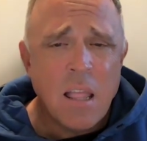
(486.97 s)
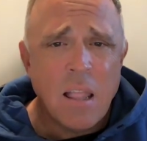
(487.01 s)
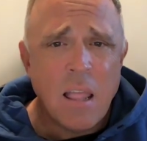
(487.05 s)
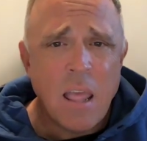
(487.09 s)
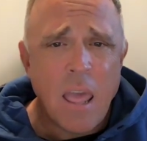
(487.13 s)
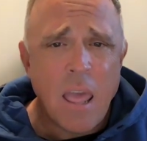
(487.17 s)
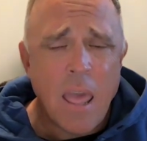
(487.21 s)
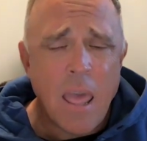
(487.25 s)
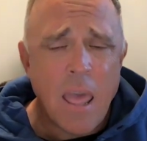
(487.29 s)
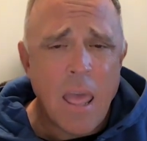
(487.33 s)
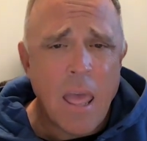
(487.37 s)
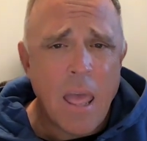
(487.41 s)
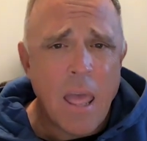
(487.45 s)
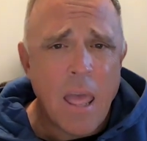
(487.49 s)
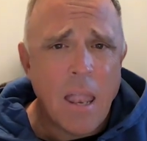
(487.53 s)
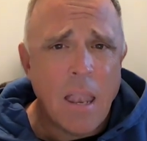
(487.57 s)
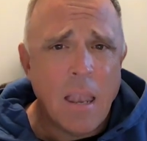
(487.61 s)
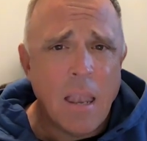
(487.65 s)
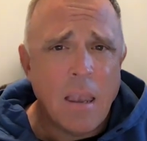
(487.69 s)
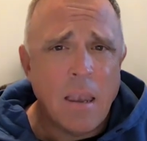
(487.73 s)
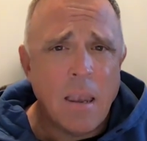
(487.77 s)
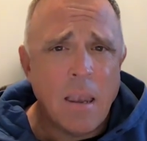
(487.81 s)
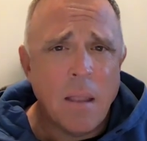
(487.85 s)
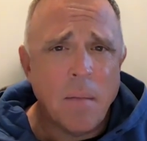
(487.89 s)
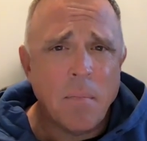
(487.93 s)

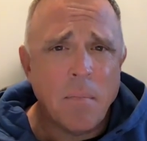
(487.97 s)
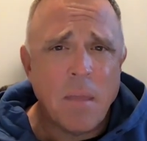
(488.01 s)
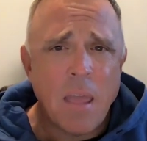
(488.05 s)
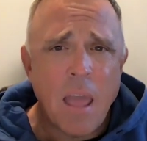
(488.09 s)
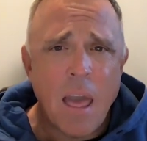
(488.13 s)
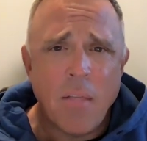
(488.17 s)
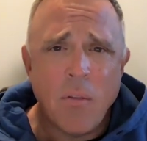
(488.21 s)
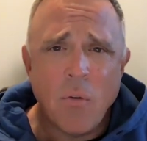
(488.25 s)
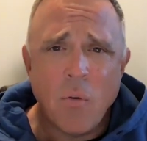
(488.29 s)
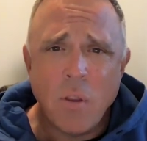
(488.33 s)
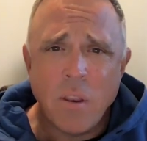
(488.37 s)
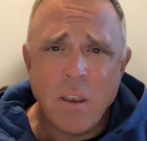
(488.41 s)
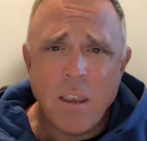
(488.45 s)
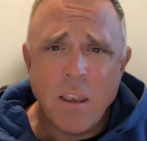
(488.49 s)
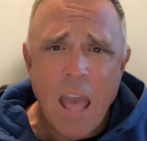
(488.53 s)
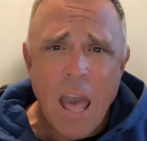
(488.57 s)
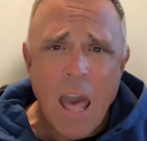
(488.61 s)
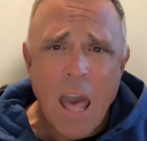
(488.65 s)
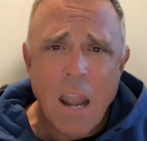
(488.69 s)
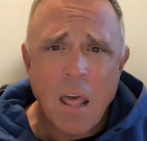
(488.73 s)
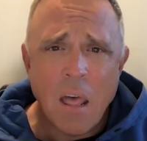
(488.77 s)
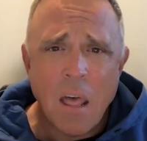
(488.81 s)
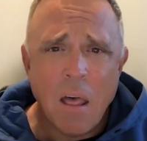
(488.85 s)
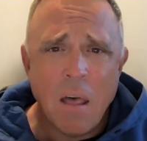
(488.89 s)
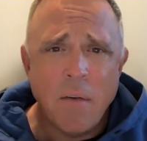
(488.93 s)
and I'm gathering
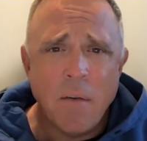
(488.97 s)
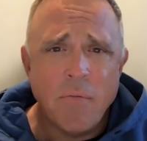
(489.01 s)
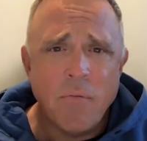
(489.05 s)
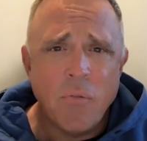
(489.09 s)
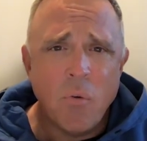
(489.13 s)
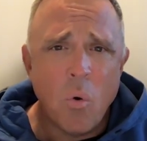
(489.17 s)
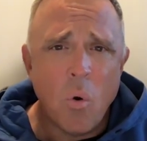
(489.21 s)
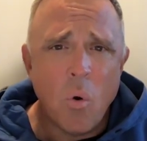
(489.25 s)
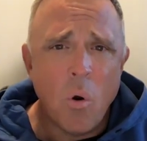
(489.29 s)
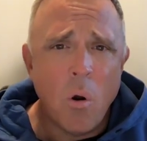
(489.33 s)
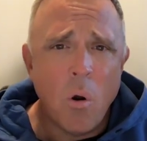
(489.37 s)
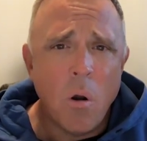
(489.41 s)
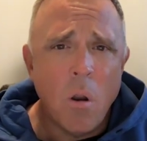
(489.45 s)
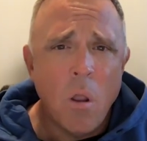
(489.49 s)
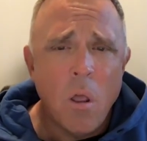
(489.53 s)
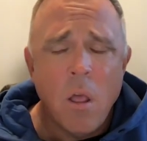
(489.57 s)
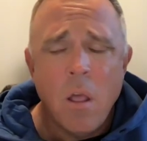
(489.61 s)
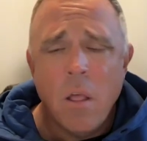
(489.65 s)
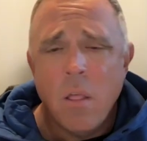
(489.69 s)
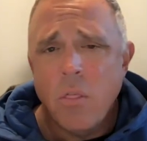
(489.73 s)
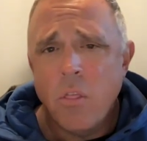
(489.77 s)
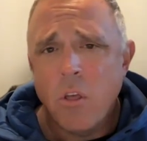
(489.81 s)
data for